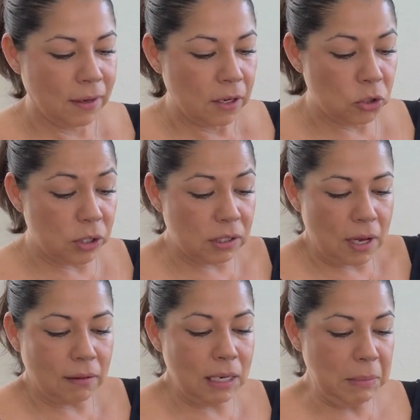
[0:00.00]
So it's
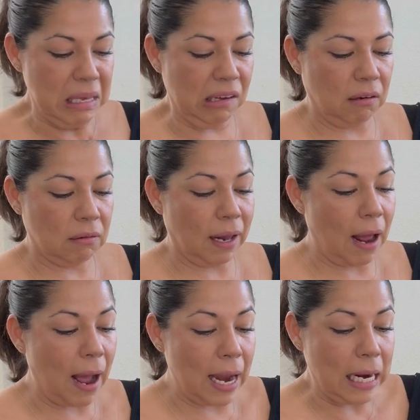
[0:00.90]
telling me here that
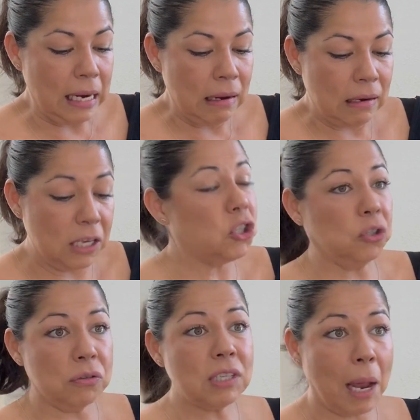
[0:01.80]
I need
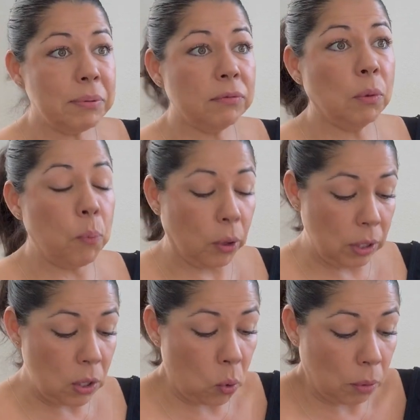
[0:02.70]
certain types of support
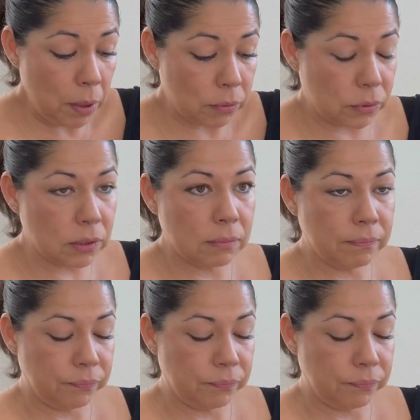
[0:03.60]
in hormones.